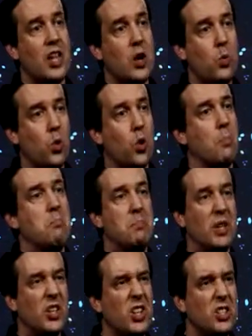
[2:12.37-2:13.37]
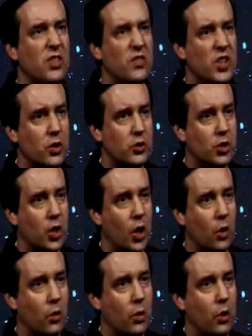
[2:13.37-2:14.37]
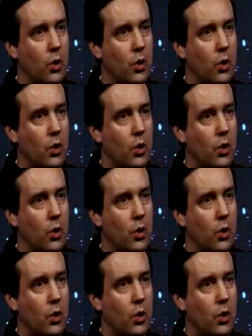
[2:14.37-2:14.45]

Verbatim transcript: they were billions of years ago,